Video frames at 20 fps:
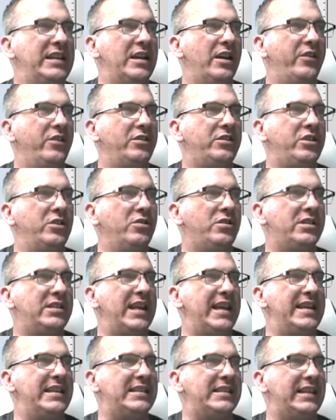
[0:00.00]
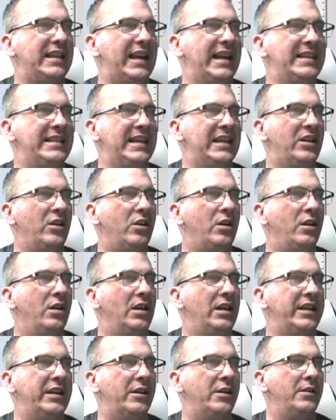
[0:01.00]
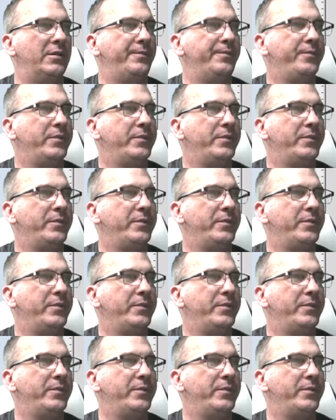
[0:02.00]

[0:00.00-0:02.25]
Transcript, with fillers: other two states that I did earlier.